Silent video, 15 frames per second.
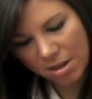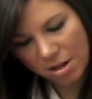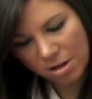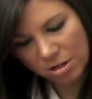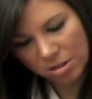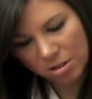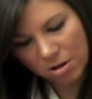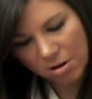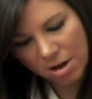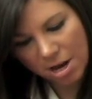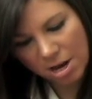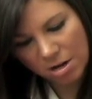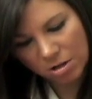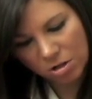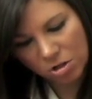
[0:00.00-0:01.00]
And just go
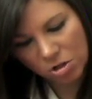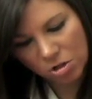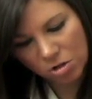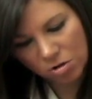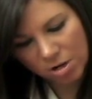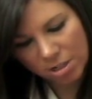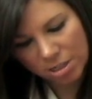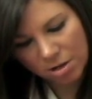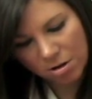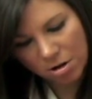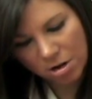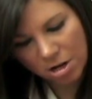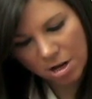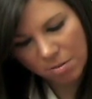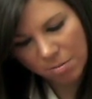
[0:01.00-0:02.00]
ahead and trace out
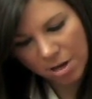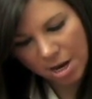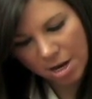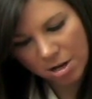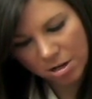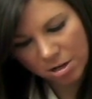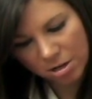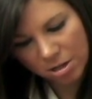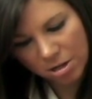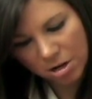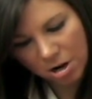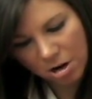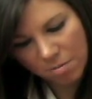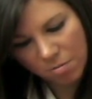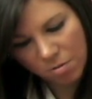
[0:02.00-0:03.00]
your cupcake onto the
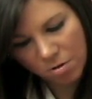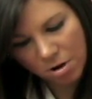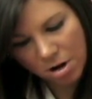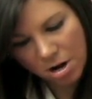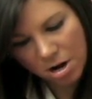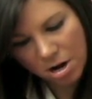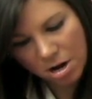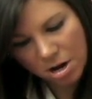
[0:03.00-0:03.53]
cardboard,